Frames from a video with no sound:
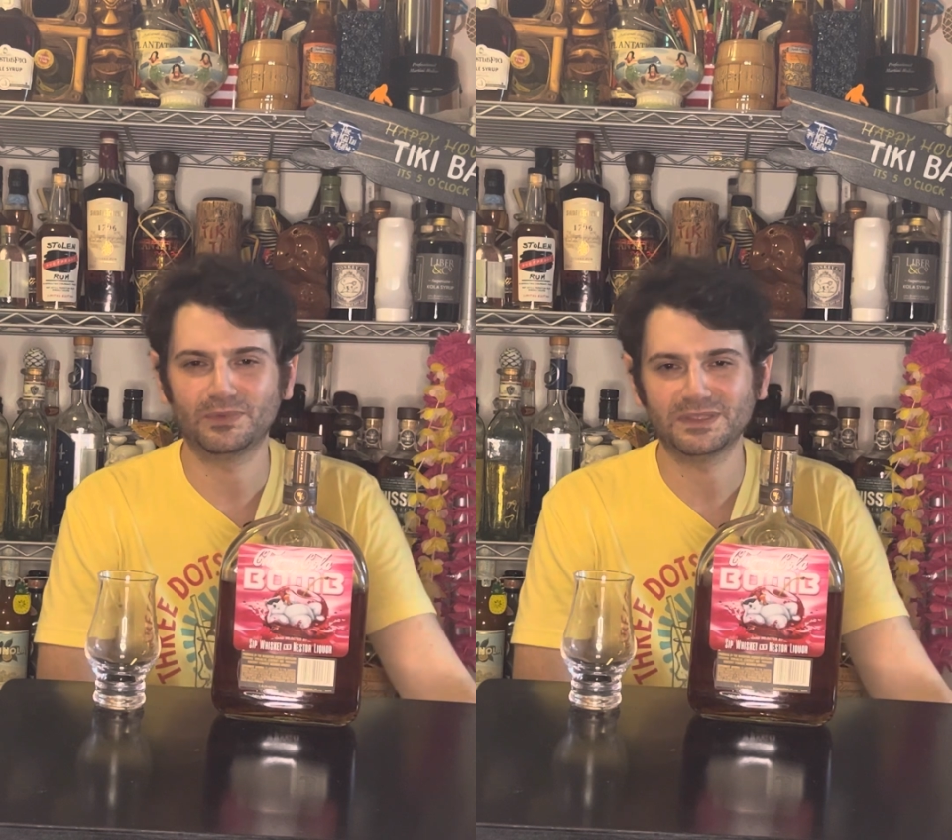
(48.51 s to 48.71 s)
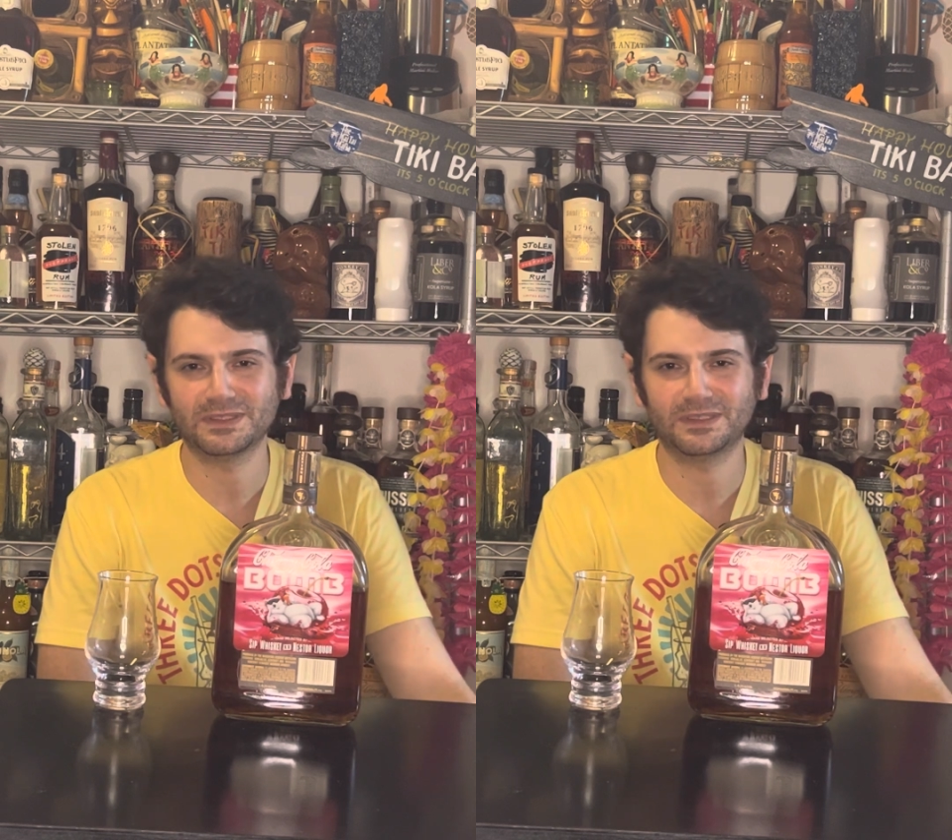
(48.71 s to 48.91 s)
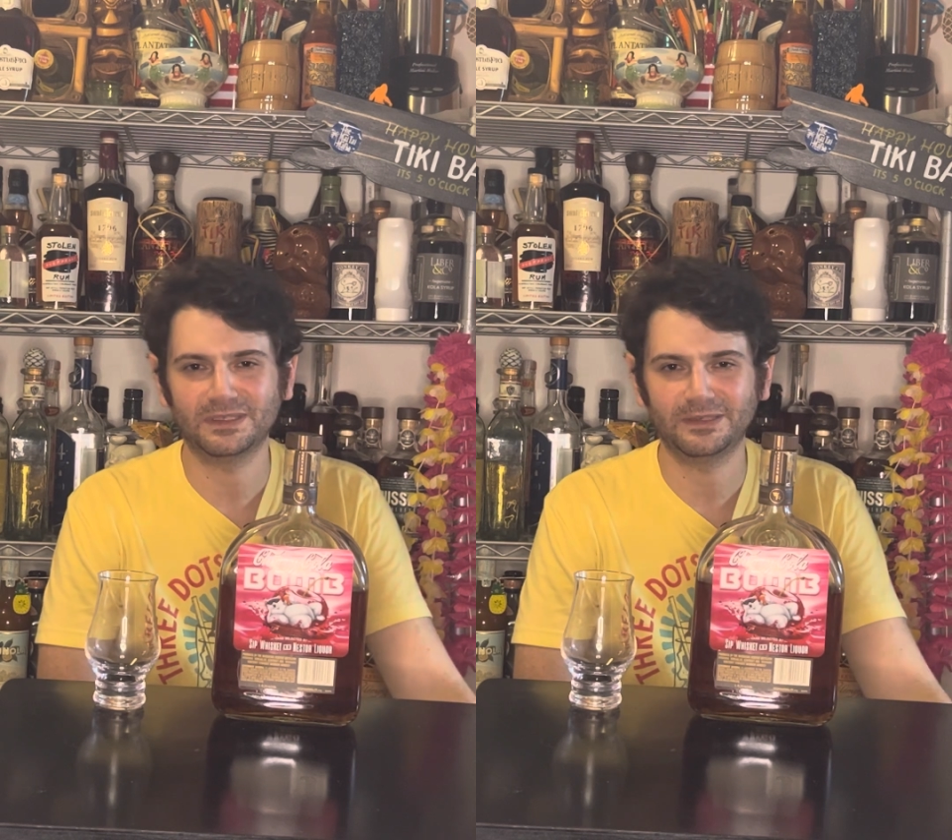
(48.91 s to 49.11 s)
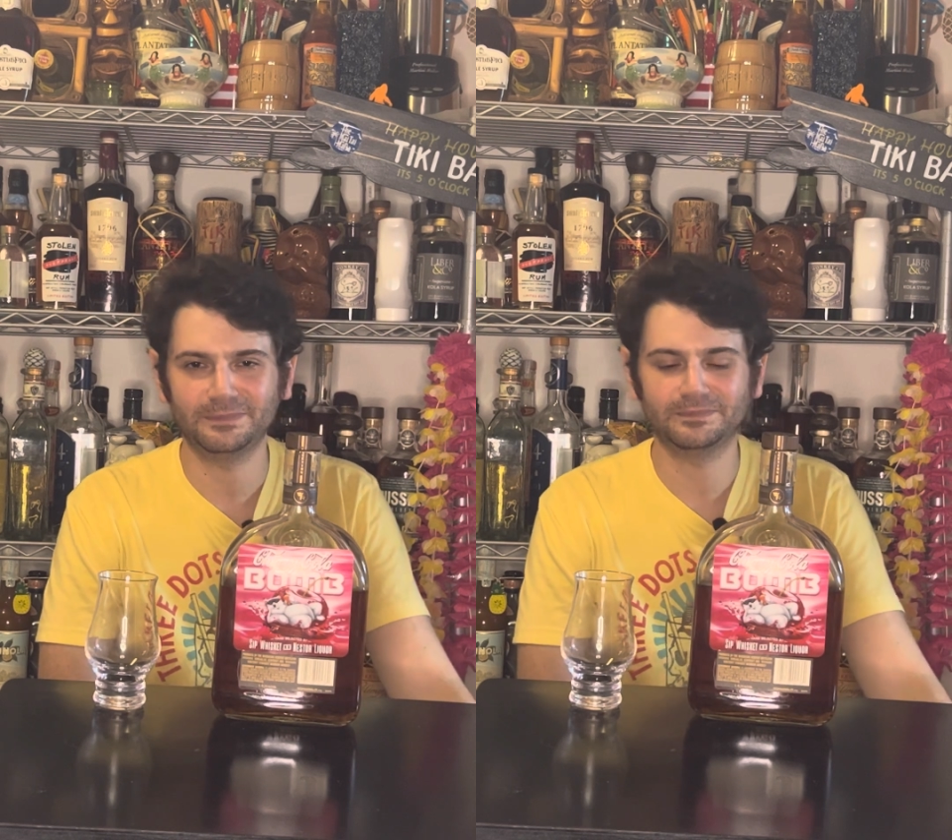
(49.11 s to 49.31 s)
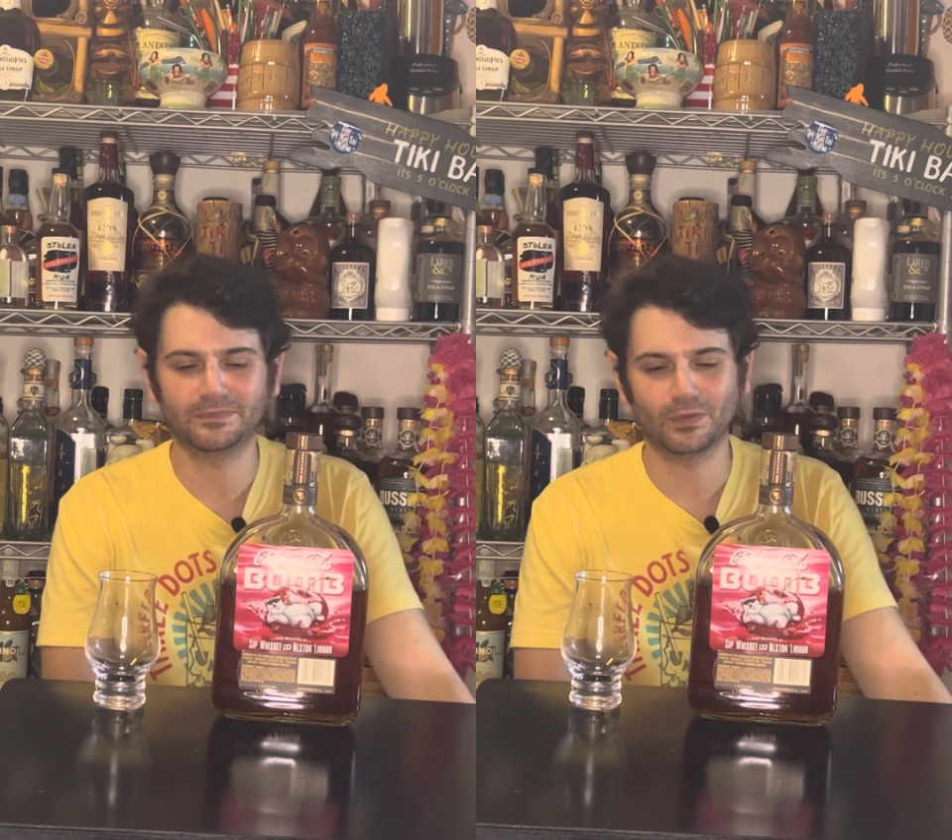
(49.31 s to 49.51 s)
whiskey
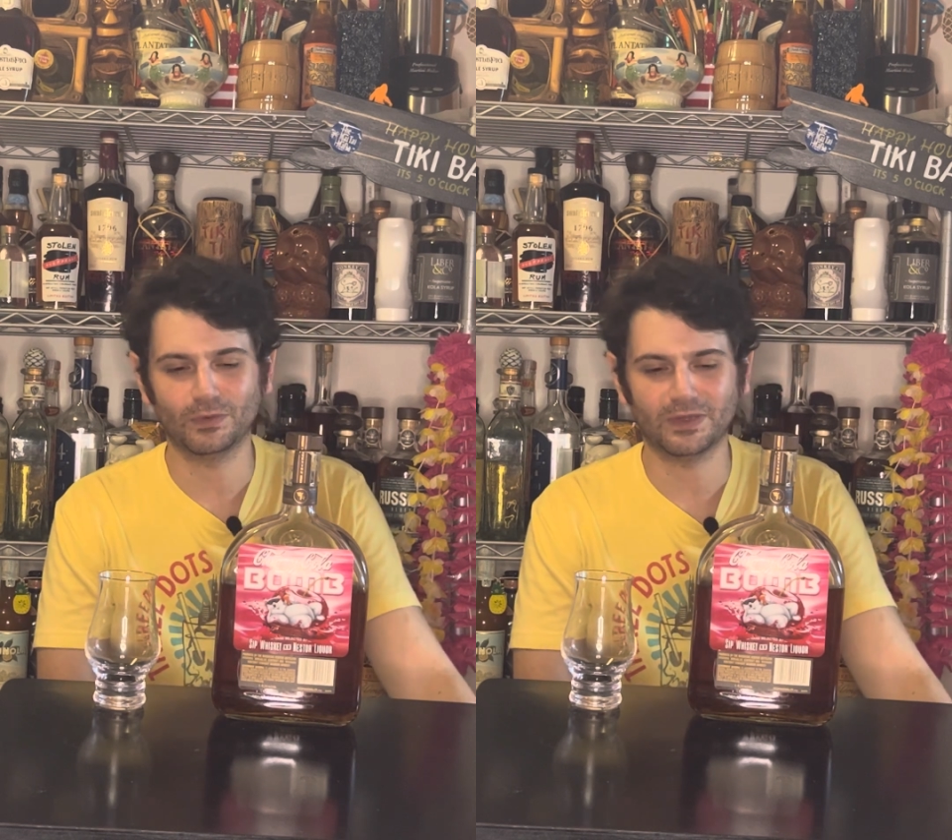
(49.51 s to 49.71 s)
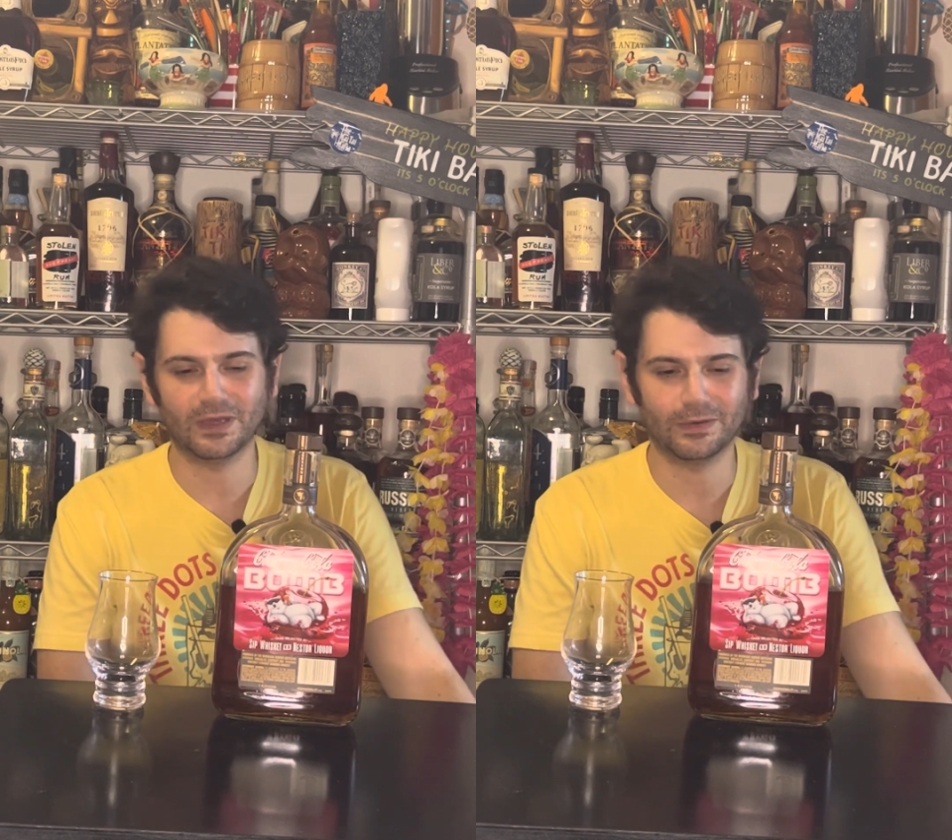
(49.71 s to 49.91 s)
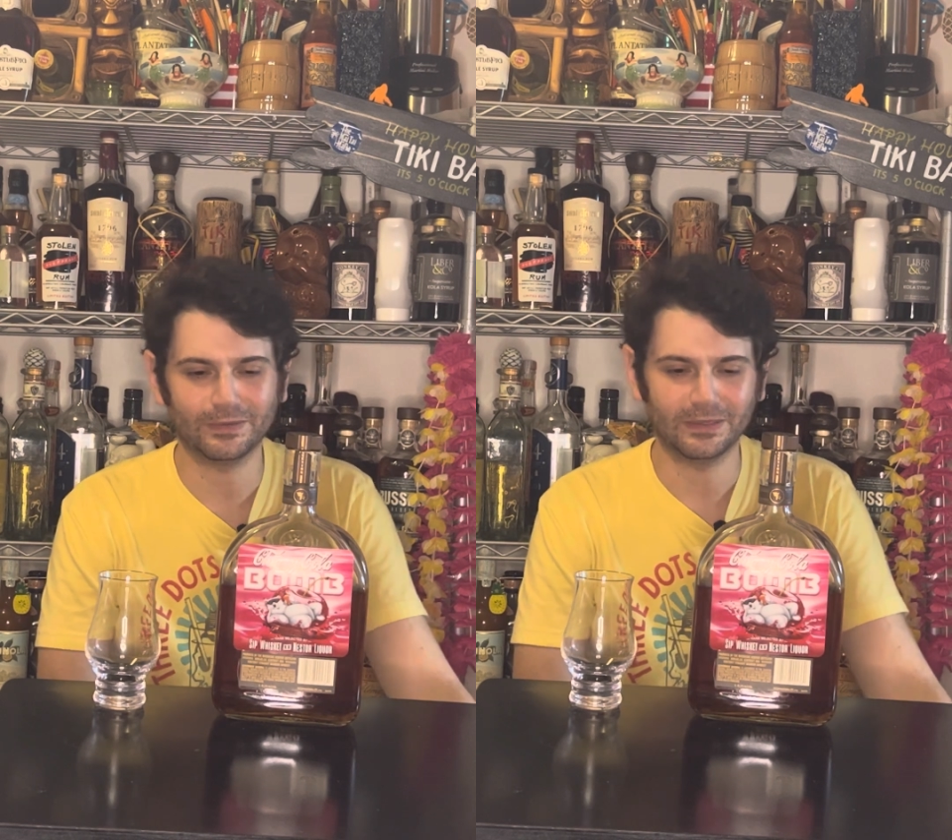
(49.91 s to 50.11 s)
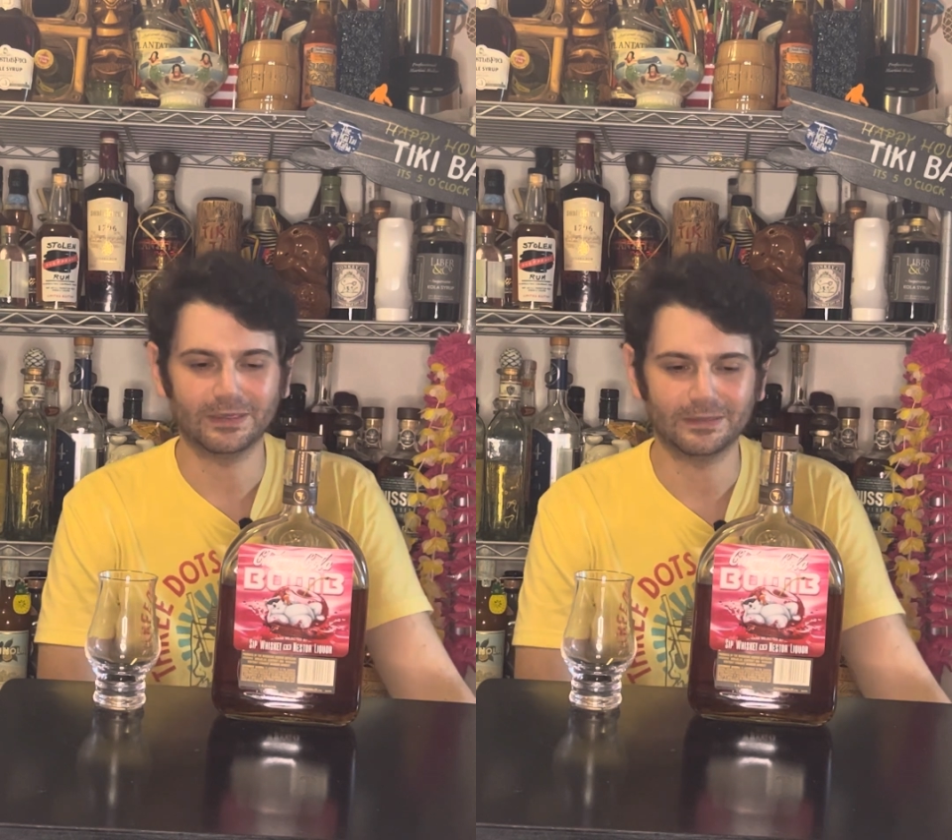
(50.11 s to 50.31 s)
without